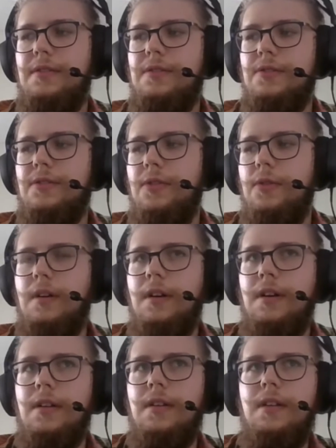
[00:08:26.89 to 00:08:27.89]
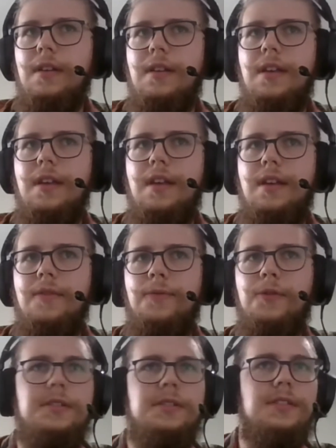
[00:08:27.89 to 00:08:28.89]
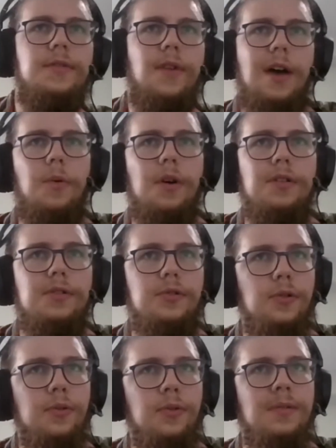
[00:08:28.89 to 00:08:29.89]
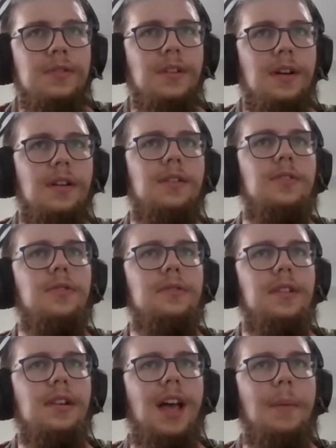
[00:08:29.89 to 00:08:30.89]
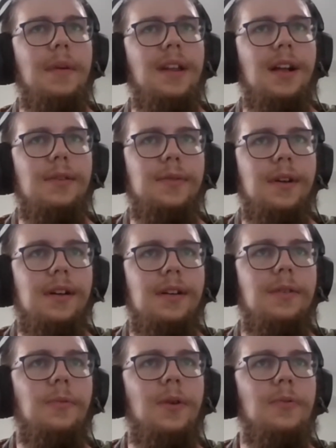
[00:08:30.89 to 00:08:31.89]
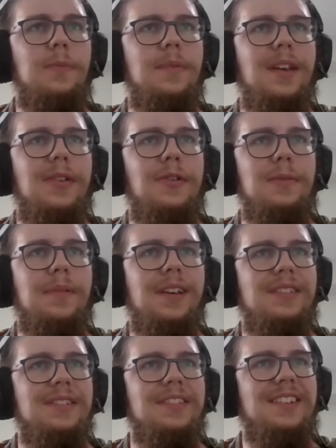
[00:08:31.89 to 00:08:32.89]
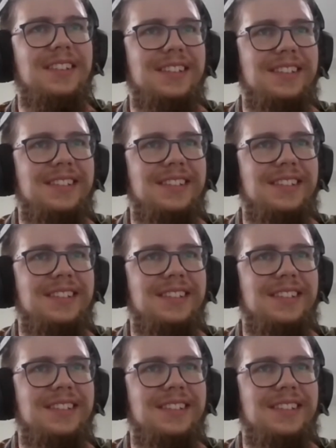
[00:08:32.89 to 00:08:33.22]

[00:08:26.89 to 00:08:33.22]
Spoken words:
So for instance, if I wanted to start using Lyman Alpha, what would be a good place to start?